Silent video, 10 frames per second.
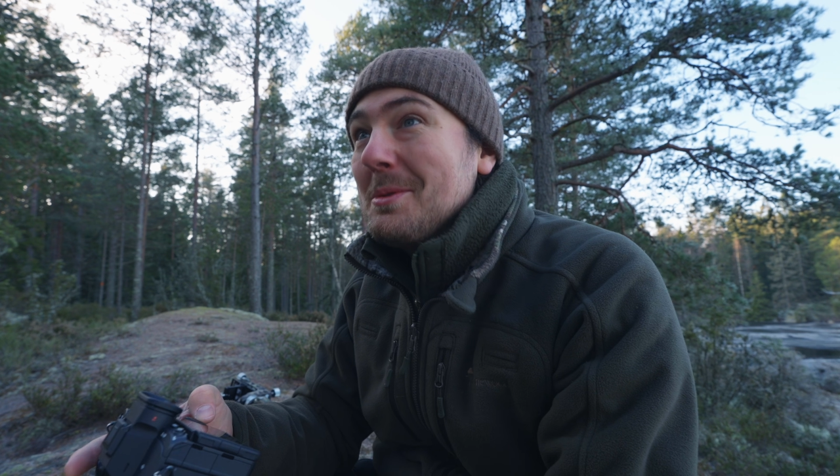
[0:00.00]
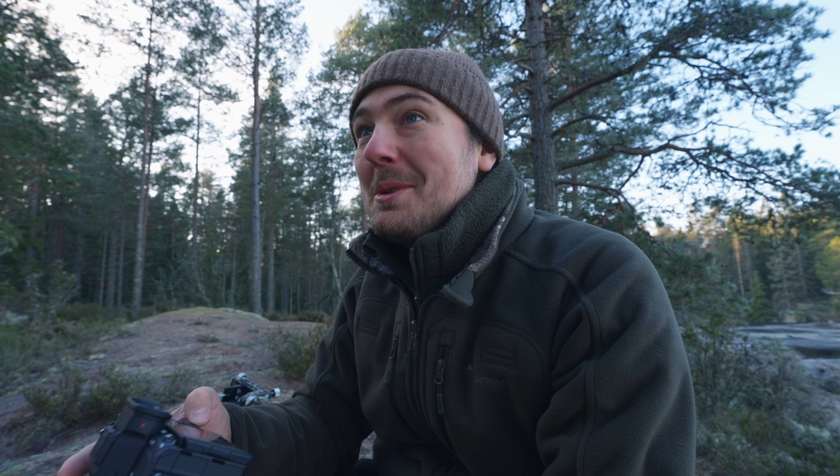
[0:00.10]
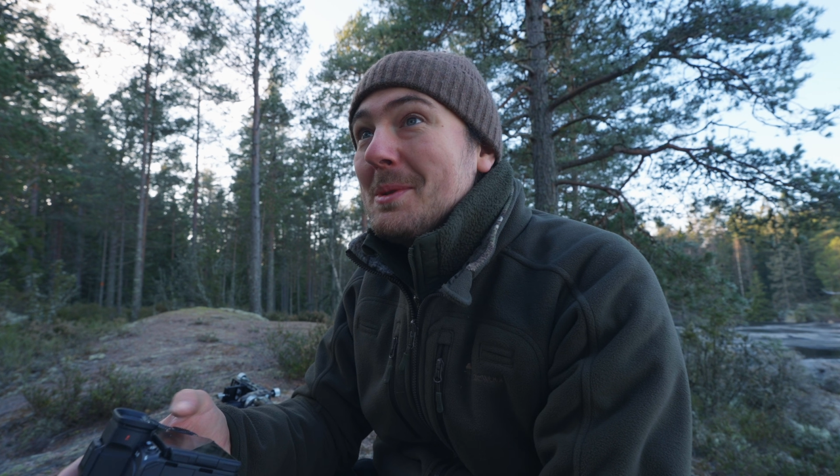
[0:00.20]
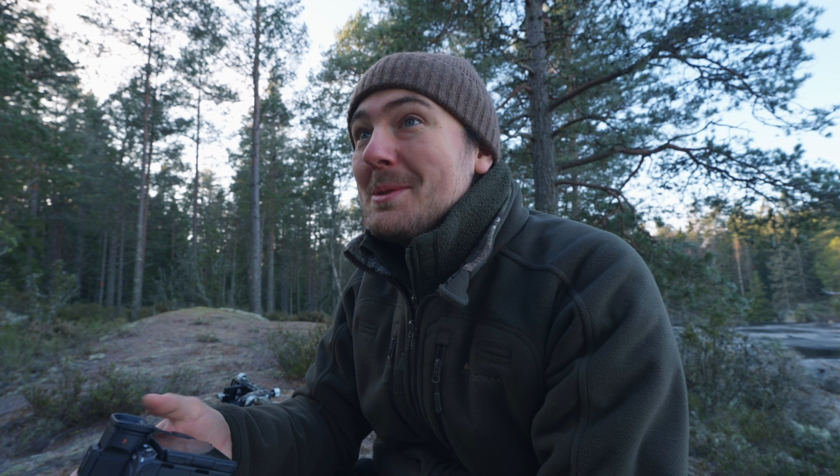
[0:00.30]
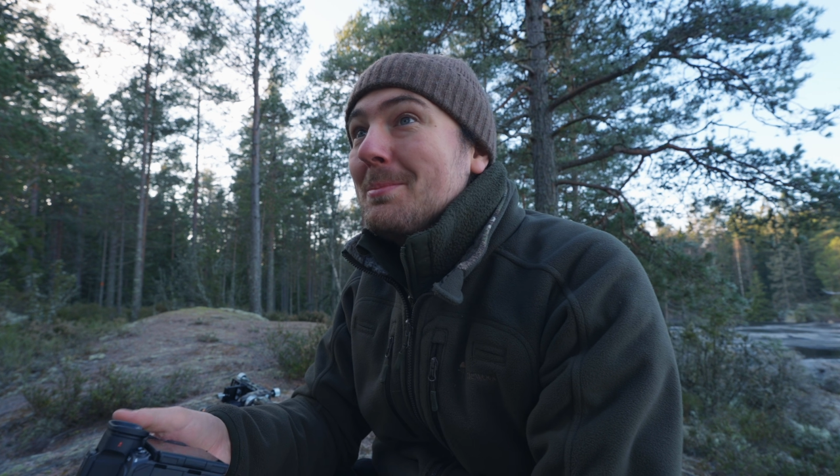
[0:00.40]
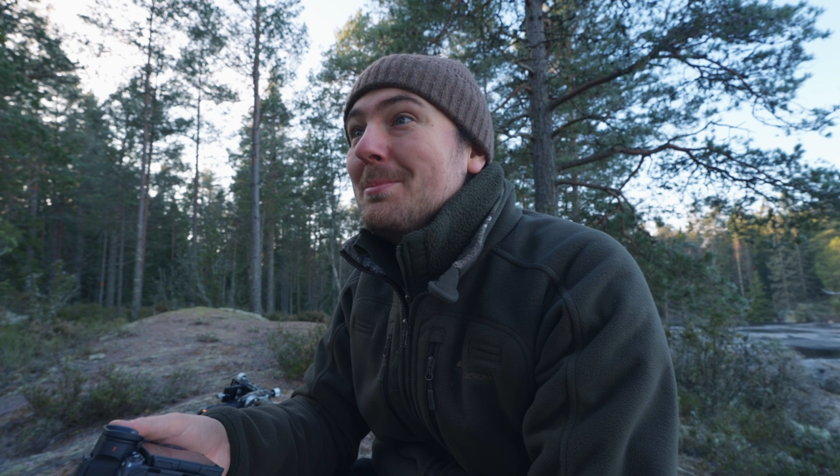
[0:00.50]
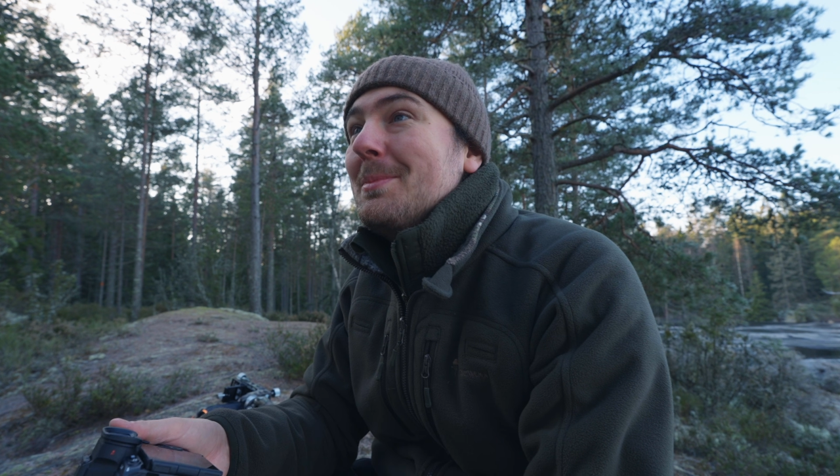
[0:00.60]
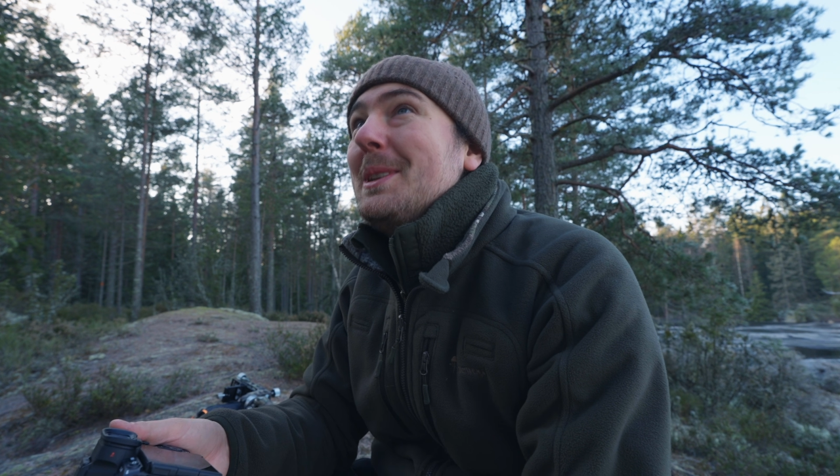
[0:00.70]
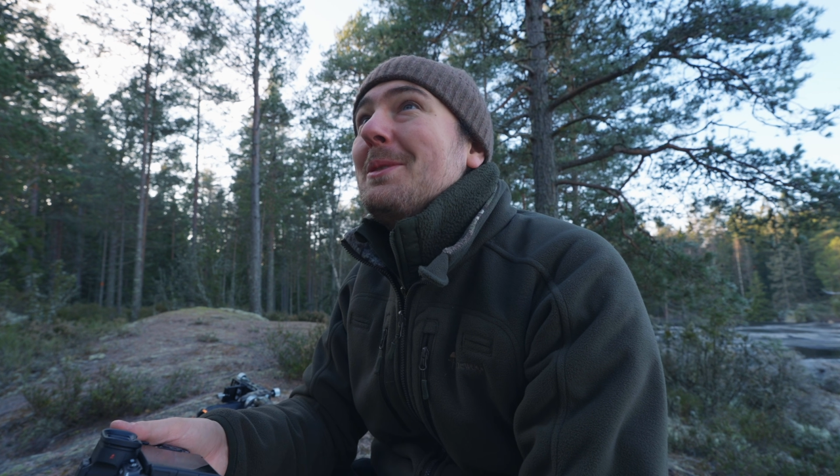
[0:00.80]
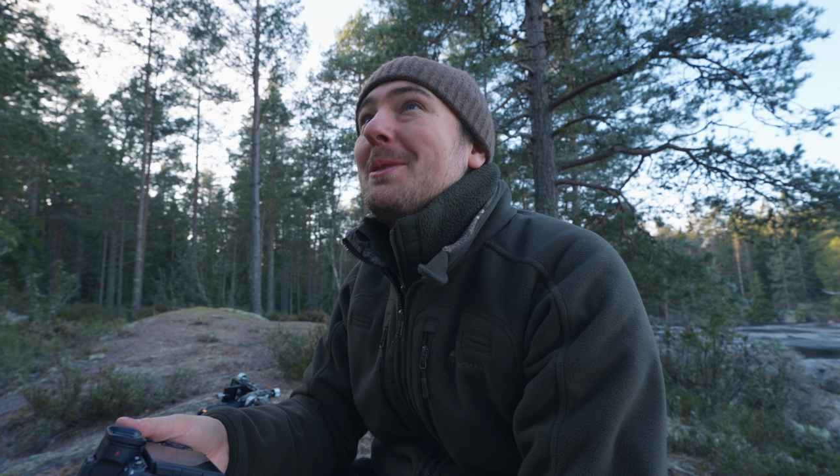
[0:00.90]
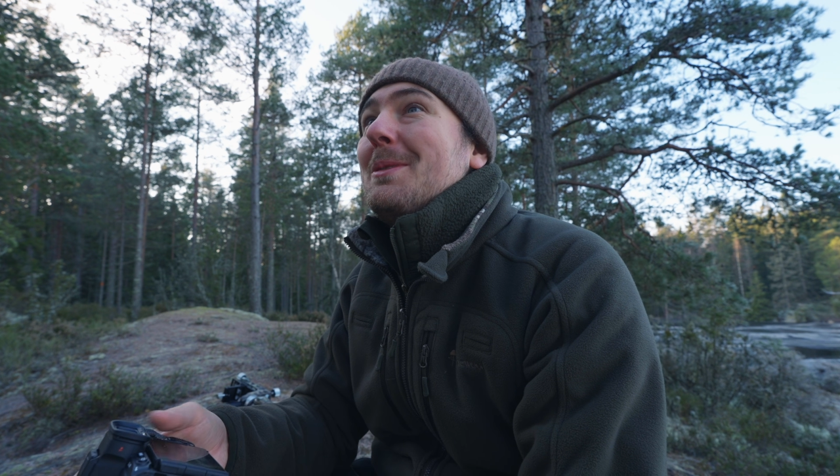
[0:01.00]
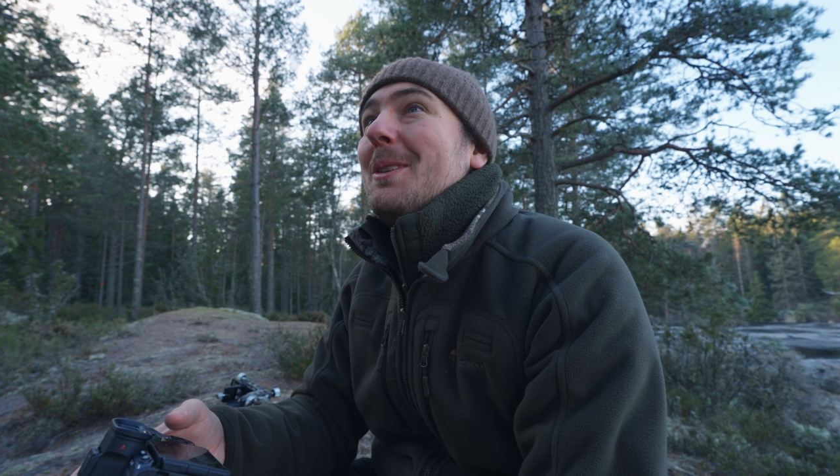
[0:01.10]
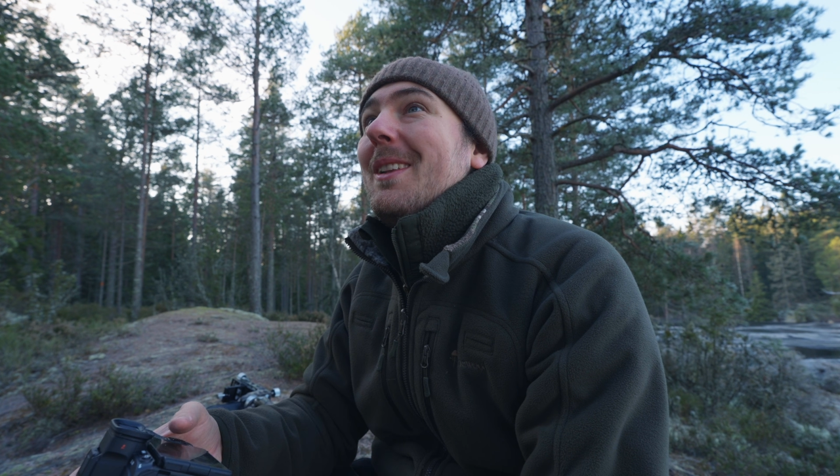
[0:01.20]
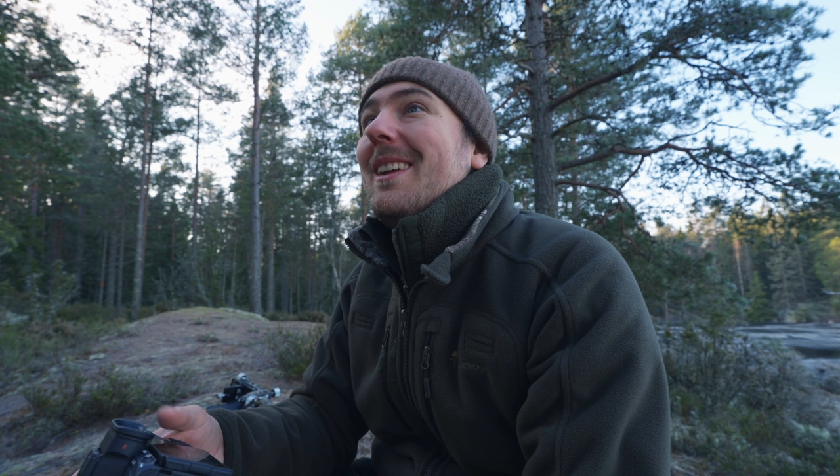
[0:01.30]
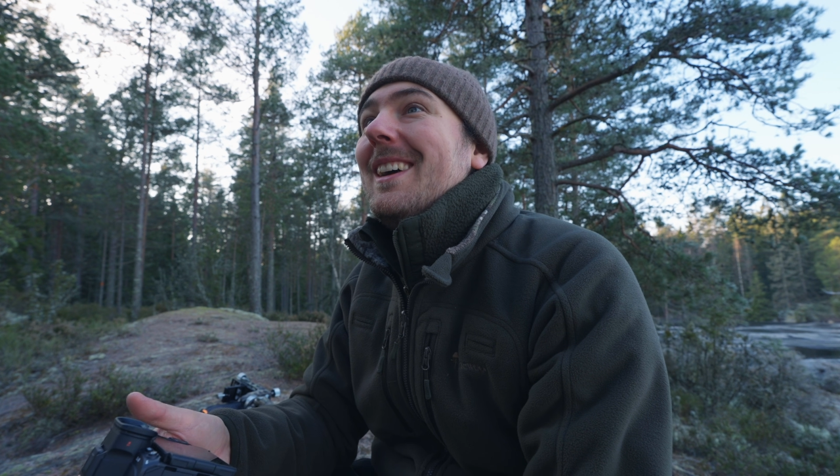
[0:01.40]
was beautiful.